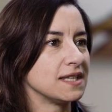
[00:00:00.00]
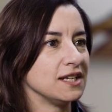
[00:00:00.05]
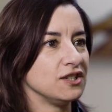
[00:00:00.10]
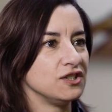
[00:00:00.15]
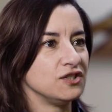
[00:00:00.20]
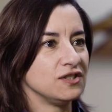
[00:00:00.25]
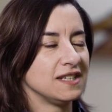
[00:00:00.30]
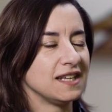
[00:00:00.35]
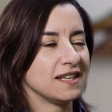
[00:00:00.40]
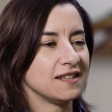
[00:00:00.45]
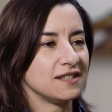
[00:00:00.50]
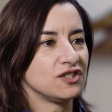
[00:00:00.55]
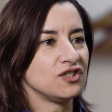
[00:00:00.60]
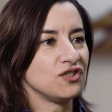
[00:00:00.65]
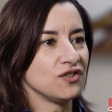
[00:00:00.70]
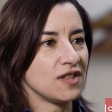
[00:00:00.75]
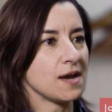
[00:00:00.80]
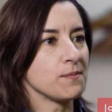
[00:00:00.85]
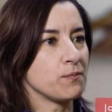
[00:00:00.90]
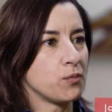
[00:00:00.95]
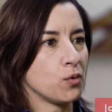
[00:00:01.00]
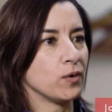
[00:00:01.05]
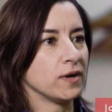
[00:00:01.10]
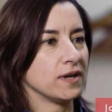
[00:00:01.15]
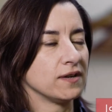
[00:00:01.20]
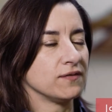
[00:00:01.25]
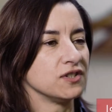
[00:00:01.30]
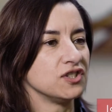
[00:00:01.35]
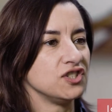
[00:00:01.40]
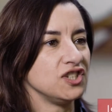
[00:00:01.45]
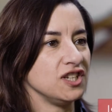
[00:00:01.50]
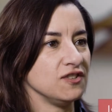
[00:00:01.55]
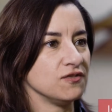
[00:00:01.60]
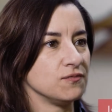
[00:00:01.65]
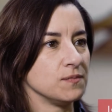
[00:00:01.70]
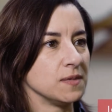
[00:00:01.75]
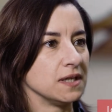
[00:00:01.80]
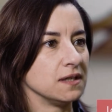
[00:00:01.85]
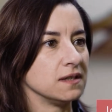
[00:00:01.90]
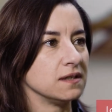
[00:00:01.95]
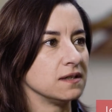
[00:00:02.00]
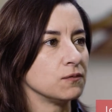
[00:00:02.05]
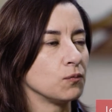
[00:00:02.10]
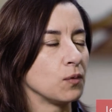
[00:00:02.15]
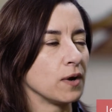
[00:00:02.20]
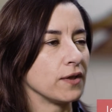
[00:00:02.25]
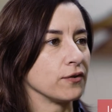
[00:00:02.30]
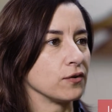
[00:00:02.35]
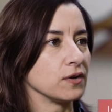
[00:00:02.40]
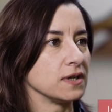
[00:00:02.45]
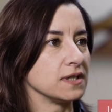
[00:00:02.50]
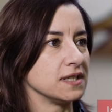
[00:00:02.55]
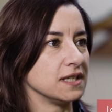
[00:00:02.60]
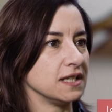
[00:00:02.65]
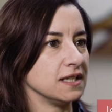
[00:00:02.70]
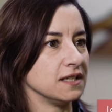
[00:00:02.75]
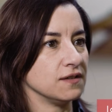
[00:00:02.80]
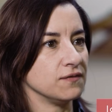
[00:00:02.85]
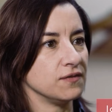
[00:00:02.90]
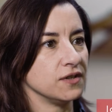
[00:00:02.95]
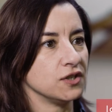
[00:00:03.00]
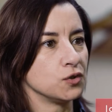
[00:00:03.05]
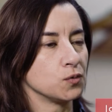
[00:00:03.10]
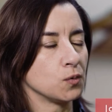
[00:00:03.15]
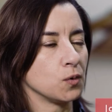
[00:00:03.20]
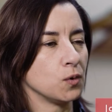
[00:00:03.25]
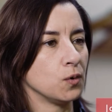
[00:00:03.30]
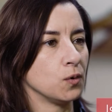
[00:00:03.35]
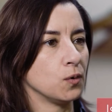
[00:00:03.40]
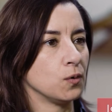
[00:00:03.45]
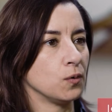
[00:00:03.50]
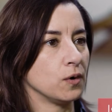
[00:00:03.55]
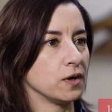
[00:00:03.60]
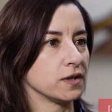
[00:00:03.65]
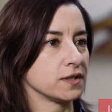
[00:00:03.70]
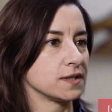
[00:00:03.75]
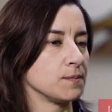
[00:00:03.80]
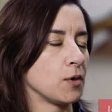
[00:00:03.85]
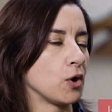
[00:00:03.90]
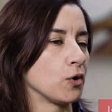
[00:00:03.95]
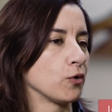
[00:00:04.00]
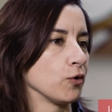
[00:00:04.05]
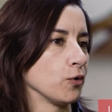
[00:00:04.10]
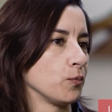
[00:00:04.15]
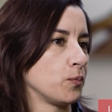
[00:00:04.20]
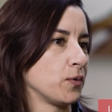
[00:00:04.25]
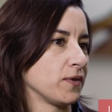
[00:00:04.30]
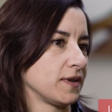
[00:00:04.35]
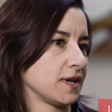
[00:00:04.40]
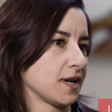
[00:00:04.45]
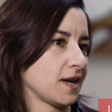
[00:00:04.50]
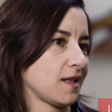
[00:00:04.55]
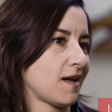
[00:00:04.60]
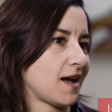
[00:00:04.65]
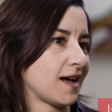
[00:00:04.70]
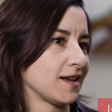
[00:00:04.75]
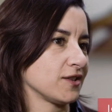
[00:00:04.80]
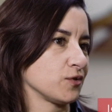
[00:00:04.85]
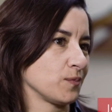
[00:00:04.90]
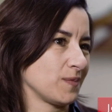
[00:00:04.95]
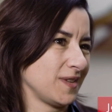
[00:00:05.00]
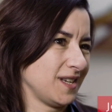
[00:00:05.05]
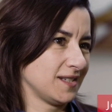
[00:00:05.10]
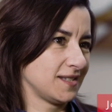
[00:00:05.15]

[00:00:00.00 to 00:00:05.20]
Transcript: they get to that point of achievement, whether it's an individual, a small group within a classroom, the